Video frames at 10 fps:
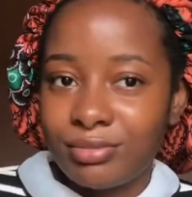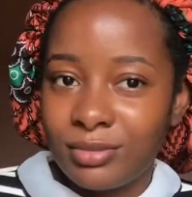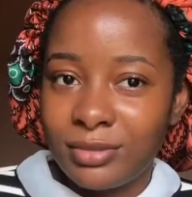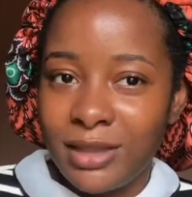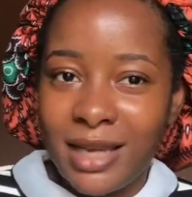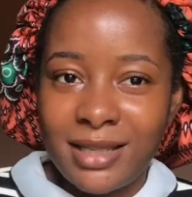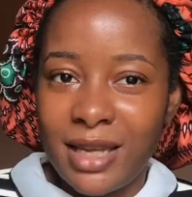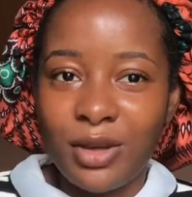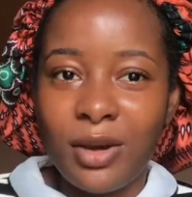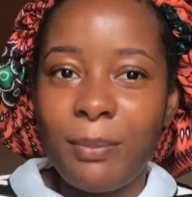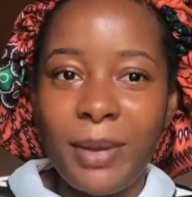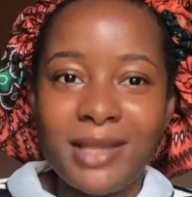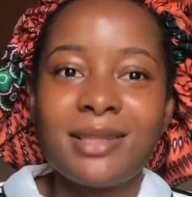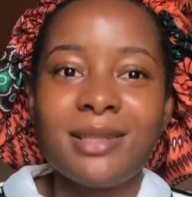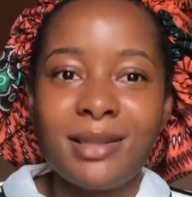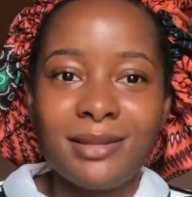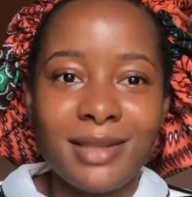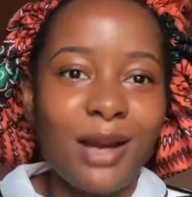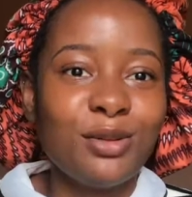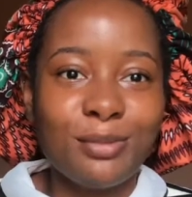that's like you are passing
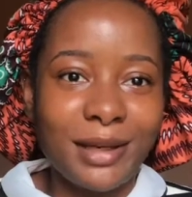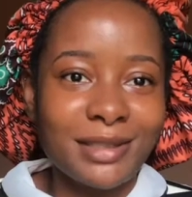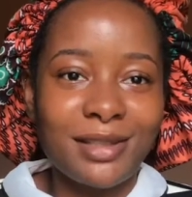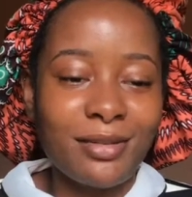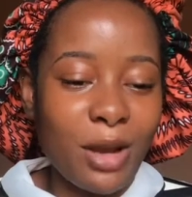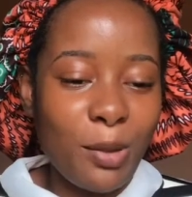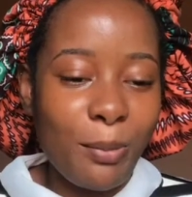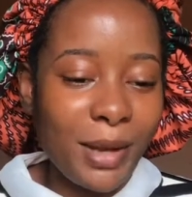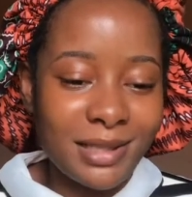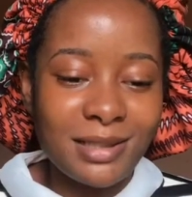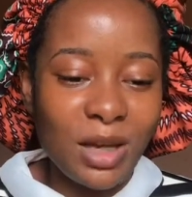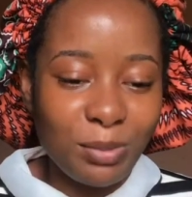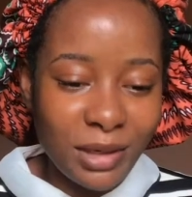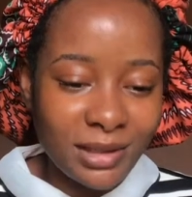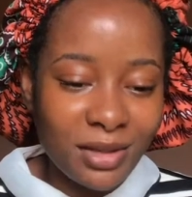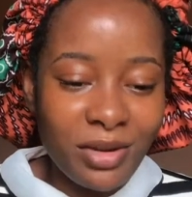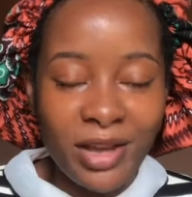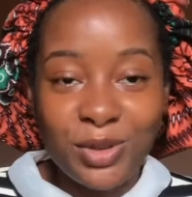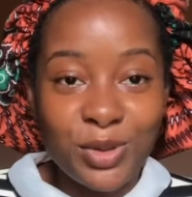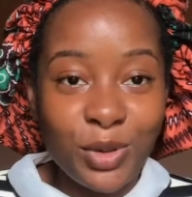down bacteria or passing out bacteria
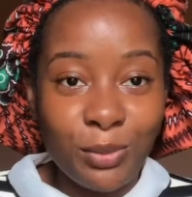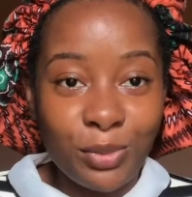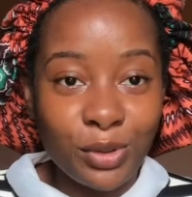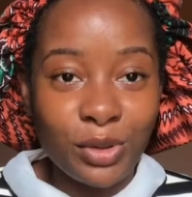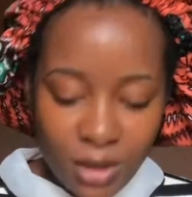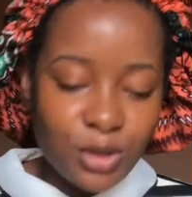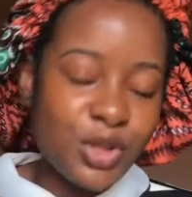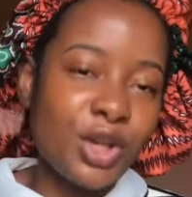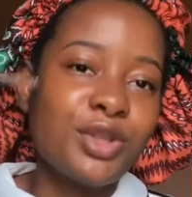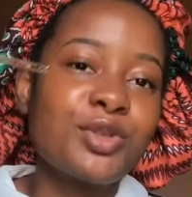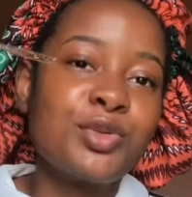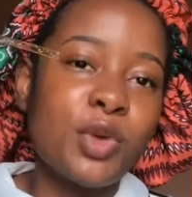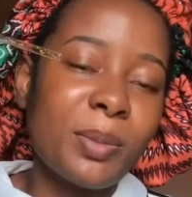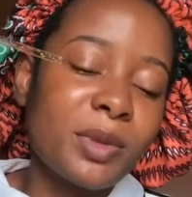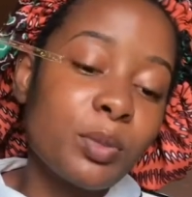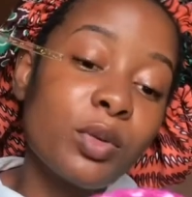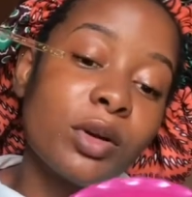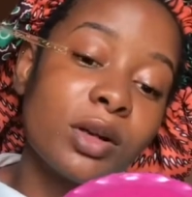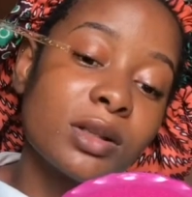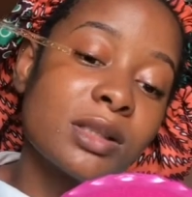into your product. Just drop the
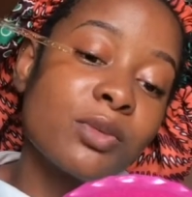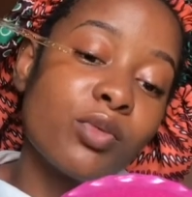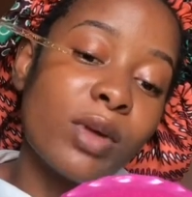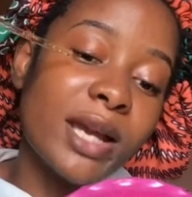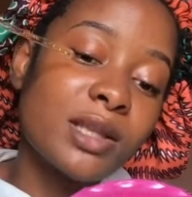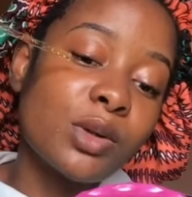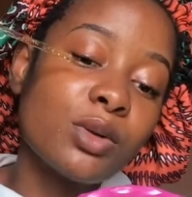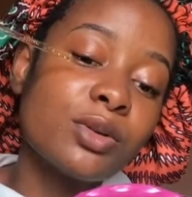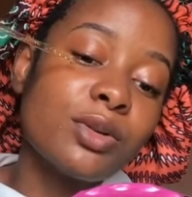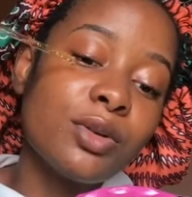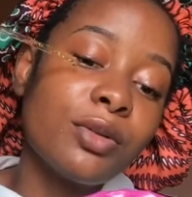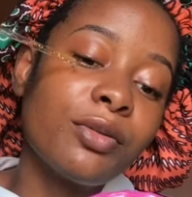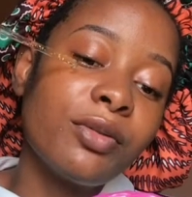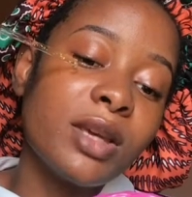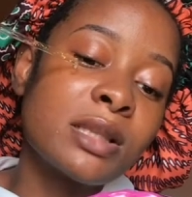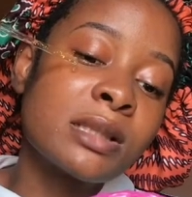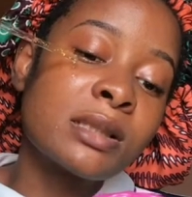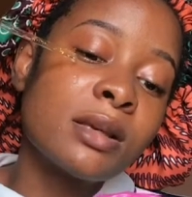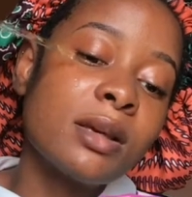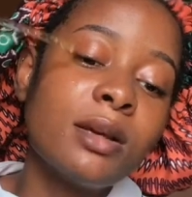product right onto your face.
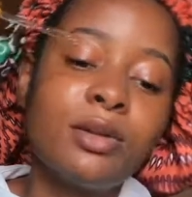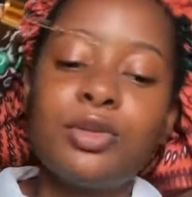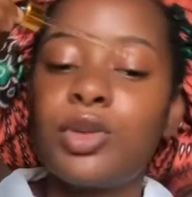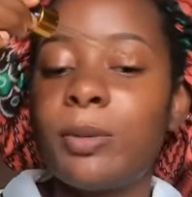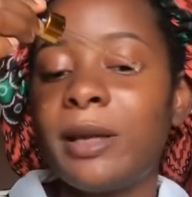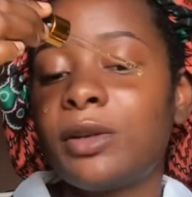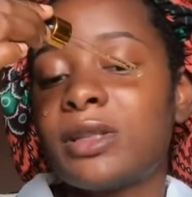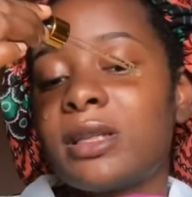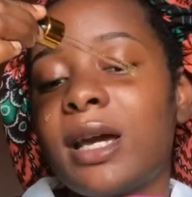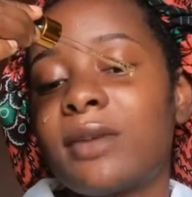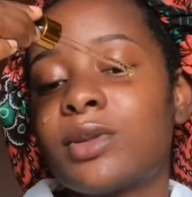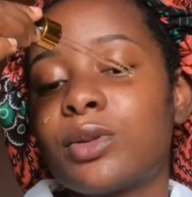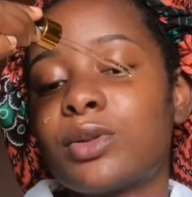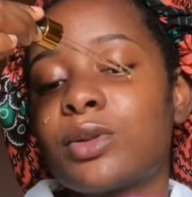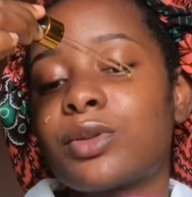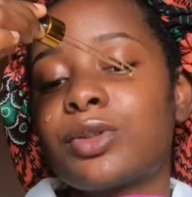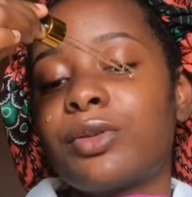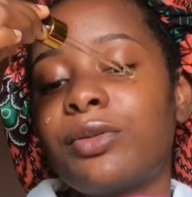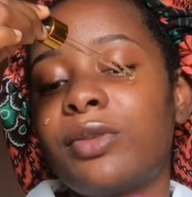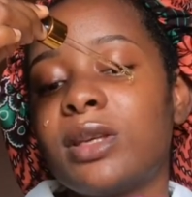The dropper doesn't have to touch
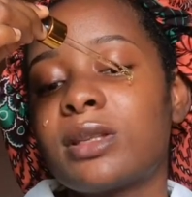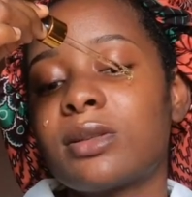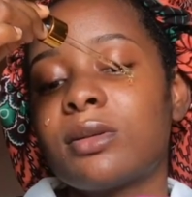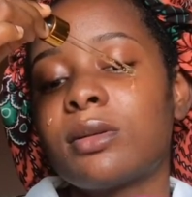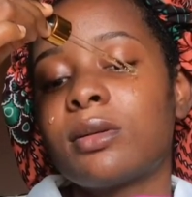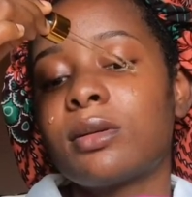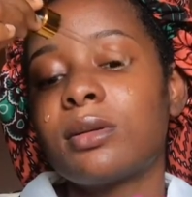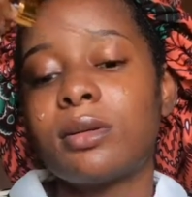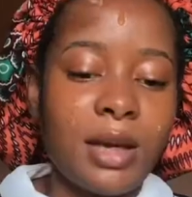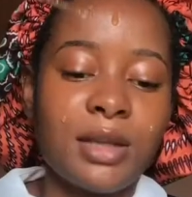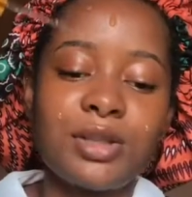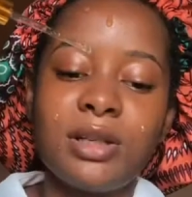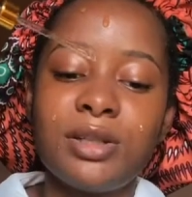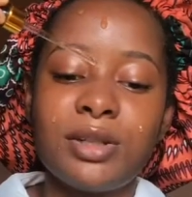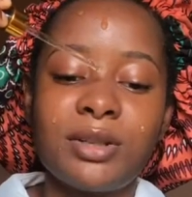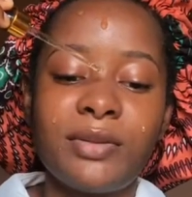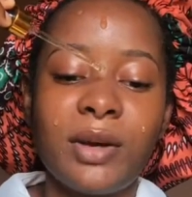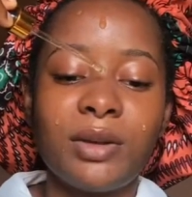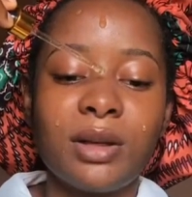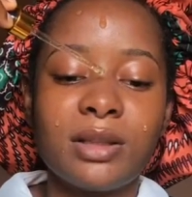your face. I actually just
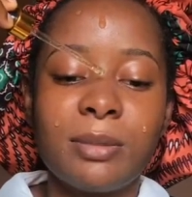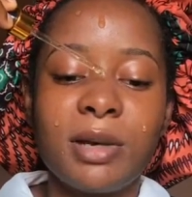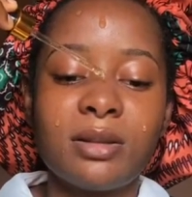found out about